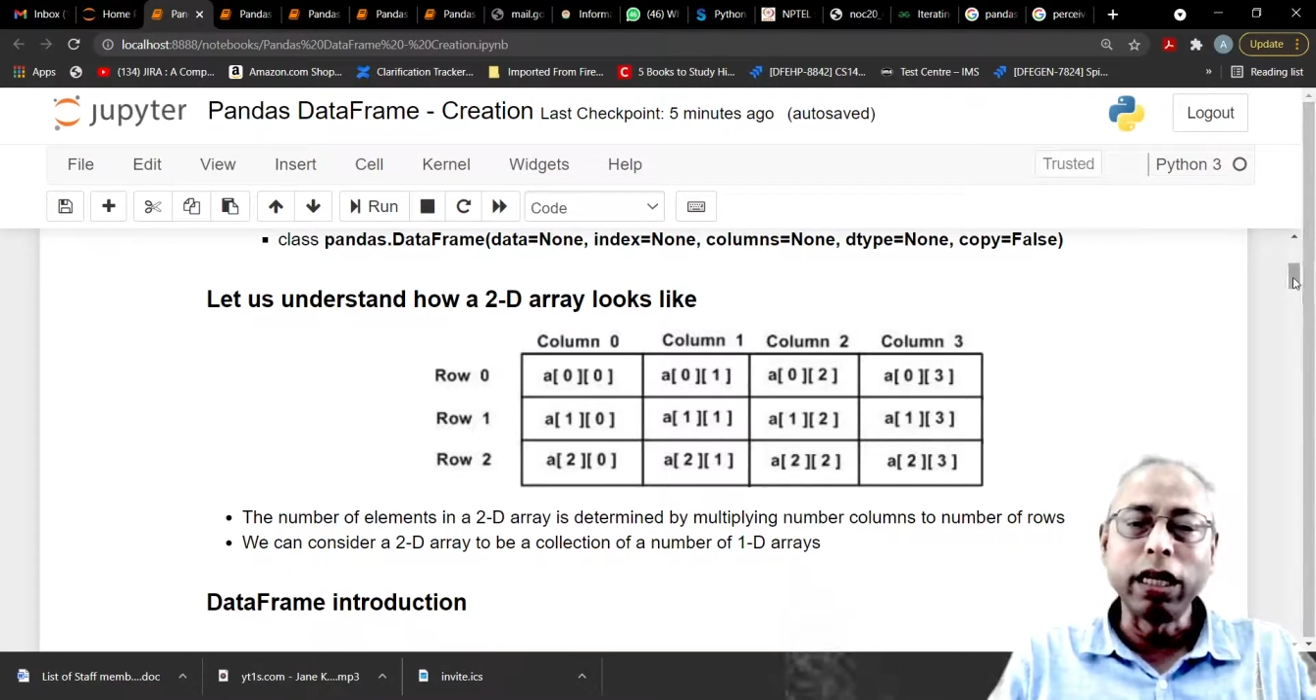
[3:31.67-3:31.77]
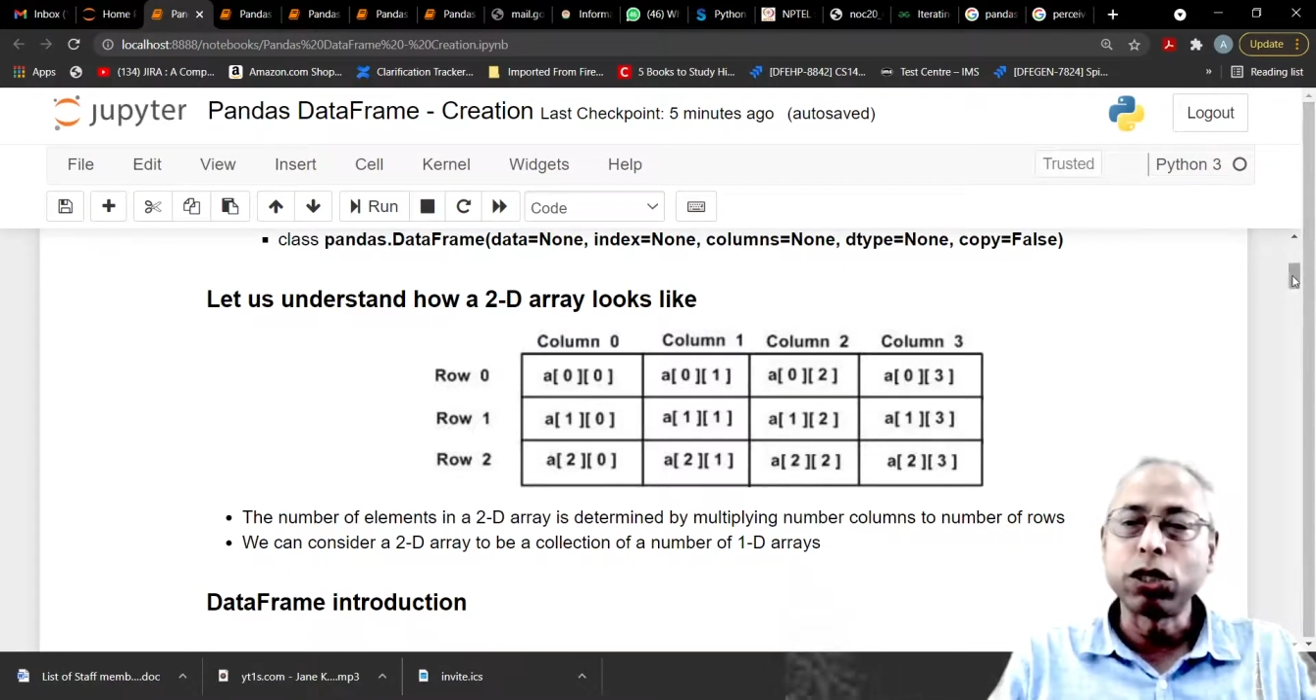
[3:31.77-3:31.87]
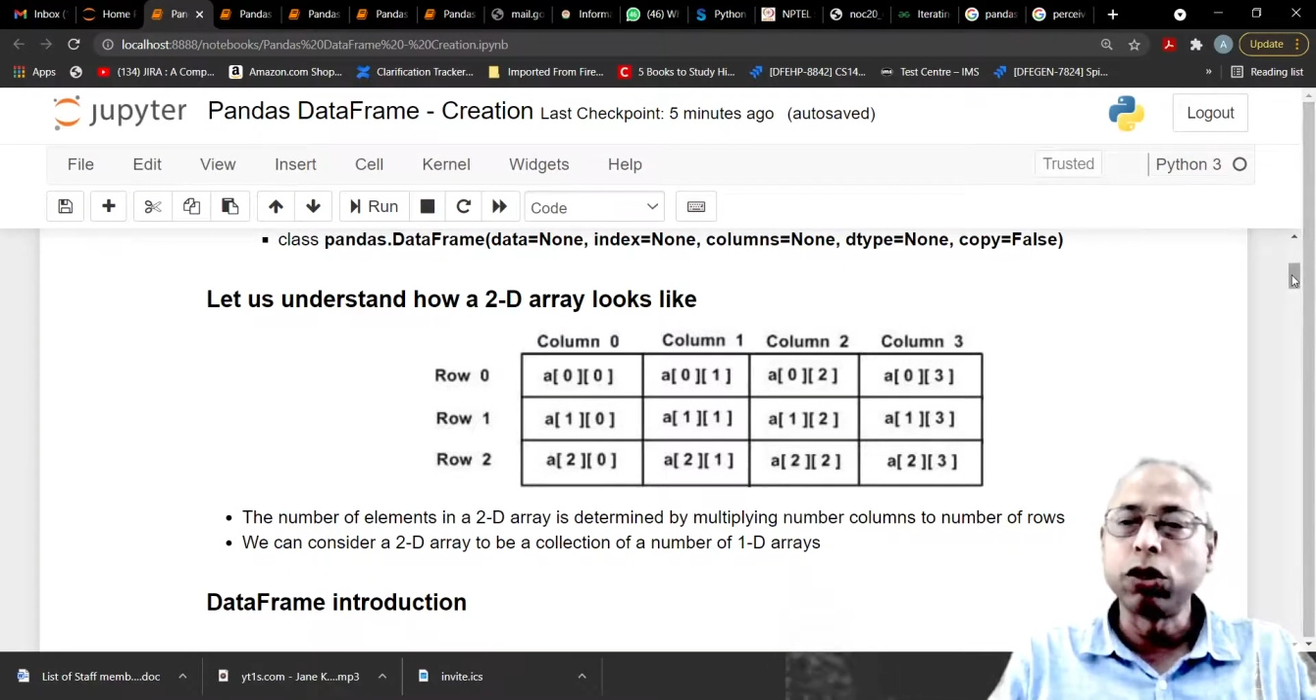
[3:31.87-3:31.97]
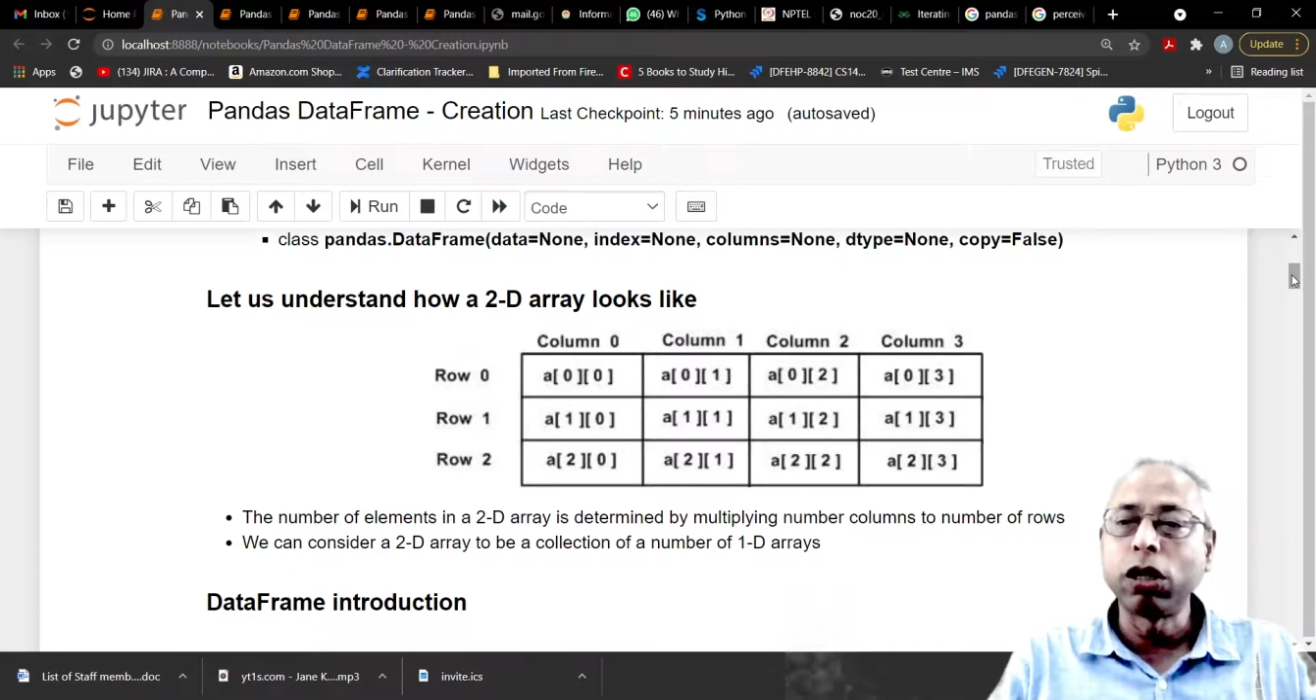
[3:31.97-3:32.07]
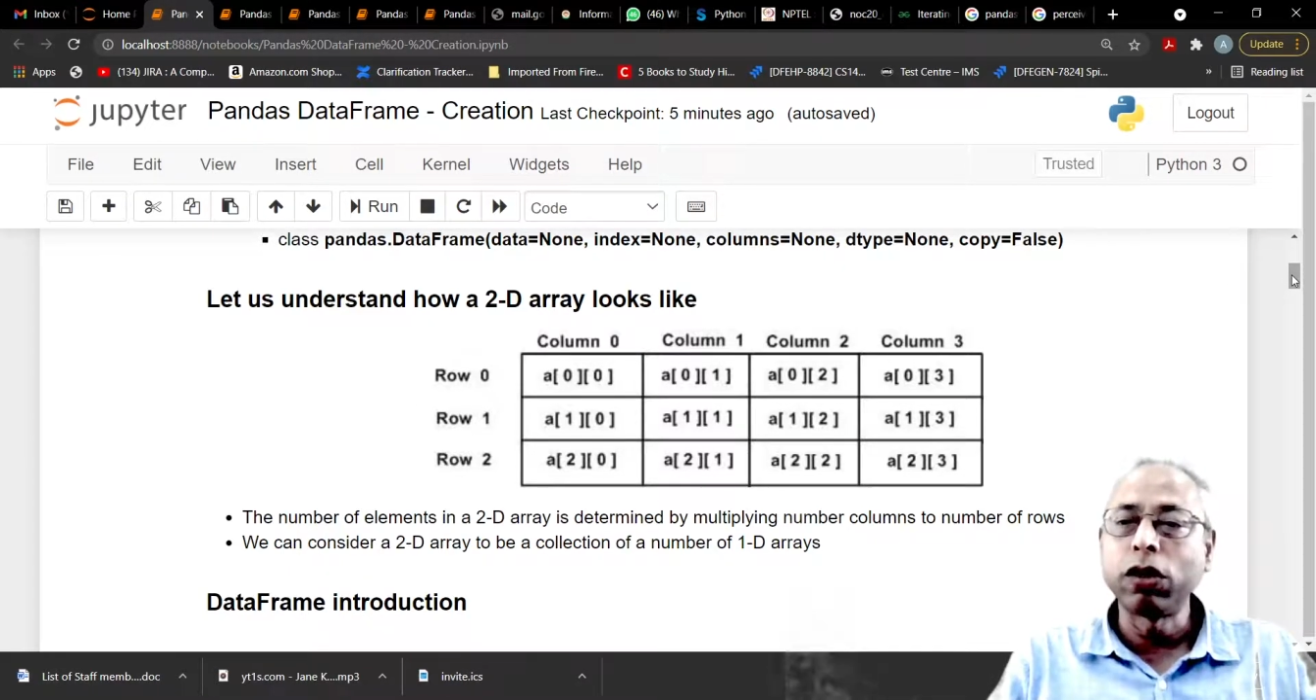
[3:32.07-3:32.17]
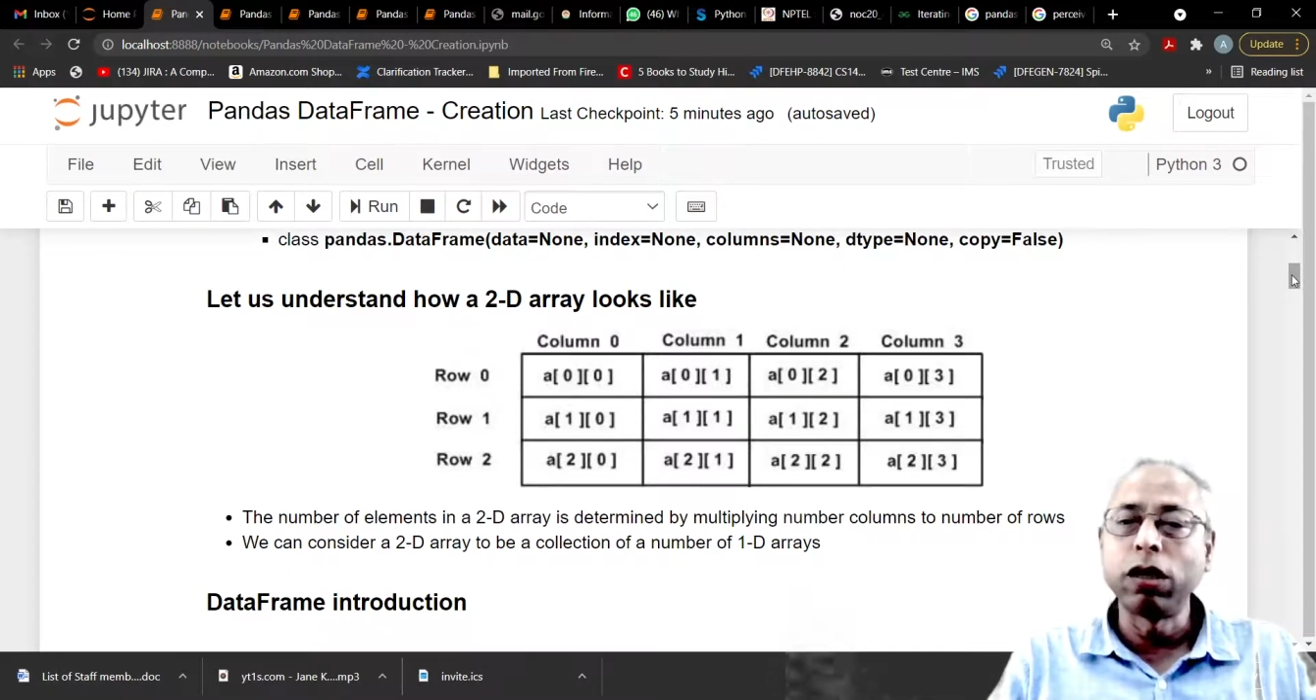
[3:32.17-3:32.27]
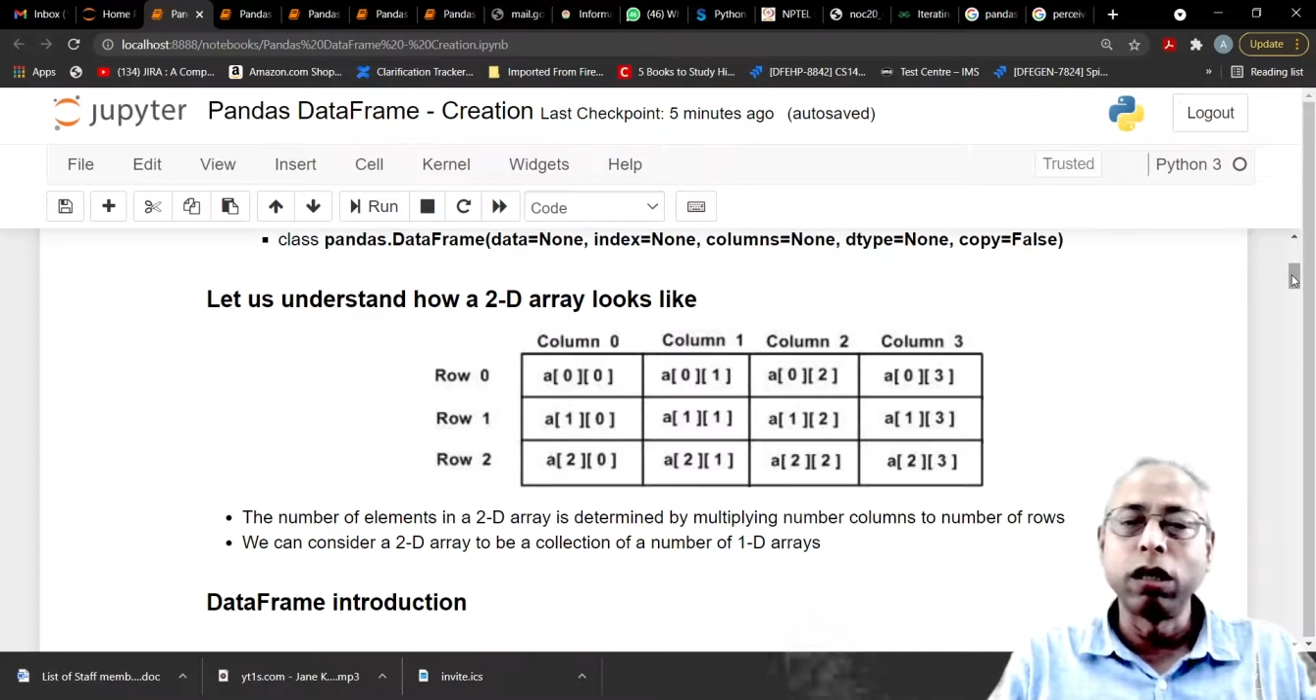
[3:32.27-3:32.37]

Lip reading: in a short